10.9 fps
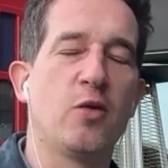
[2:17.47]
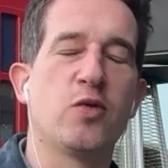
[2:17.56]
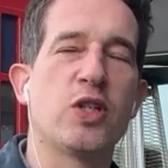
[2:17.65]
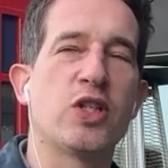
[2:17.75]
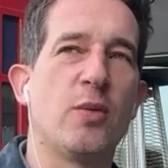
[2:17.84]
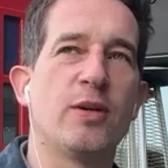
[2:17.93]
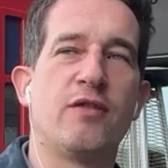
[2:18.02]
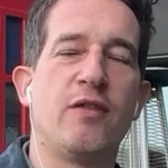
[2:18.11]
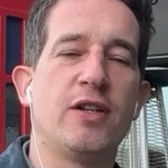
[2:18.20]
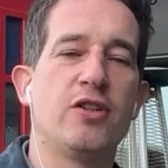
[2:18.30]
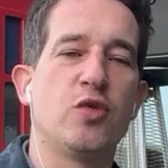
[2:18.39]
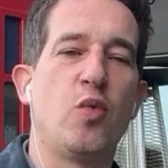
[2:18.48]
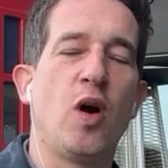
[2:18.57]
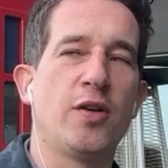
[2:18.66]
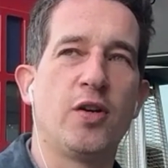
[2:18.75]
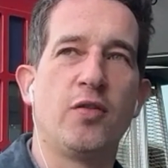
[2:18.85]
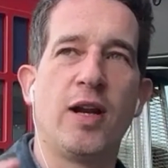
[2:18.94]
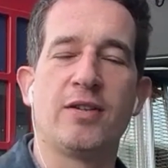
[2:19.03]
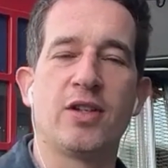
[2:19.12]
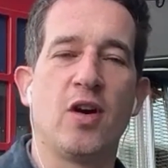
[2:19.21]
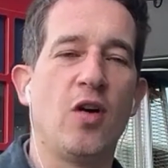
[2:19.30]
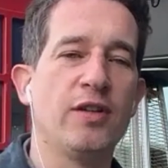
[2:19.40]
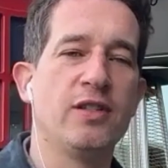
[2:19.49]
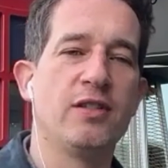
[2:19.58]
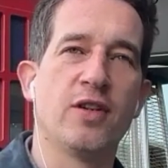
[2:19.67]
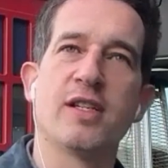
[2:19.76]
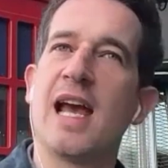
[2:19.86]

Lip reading: which was so much fun to just wander around to all these different